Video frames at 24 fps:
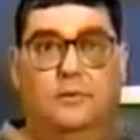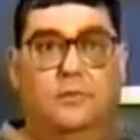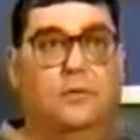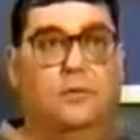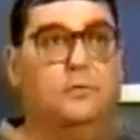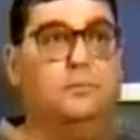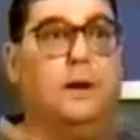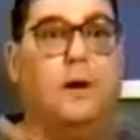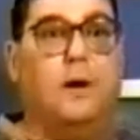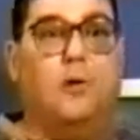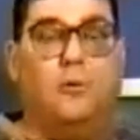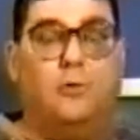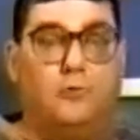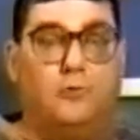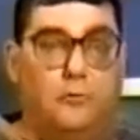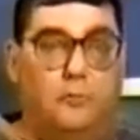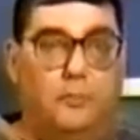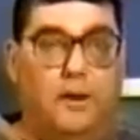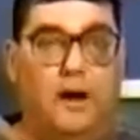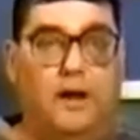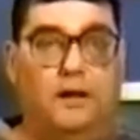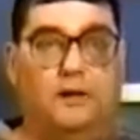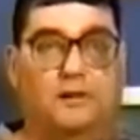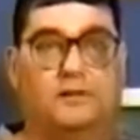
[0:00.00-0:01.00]
the most
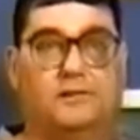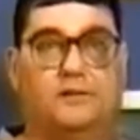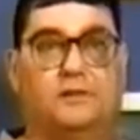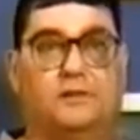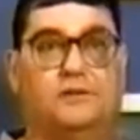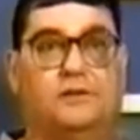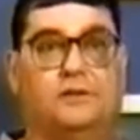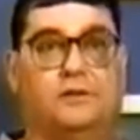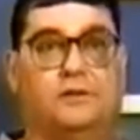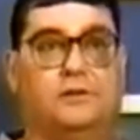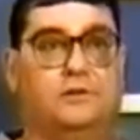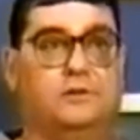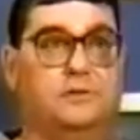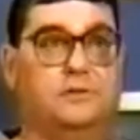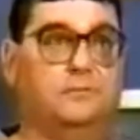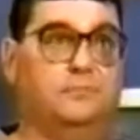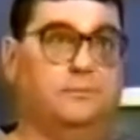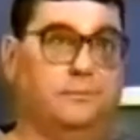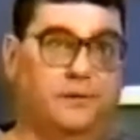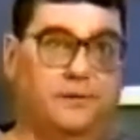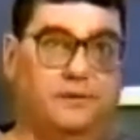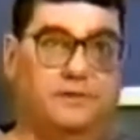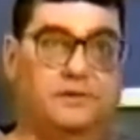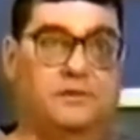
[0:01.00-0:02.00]
powerful politicians
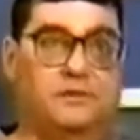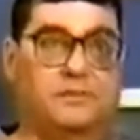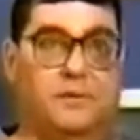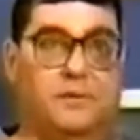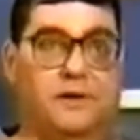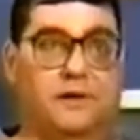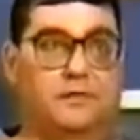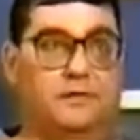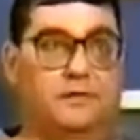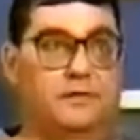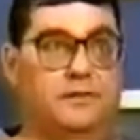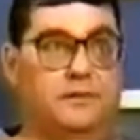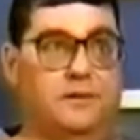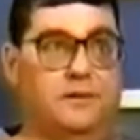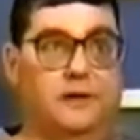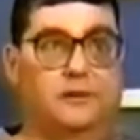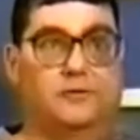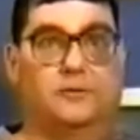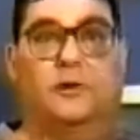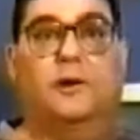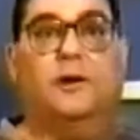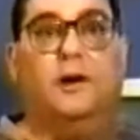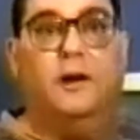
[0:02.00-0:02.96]
and businessmen in this country.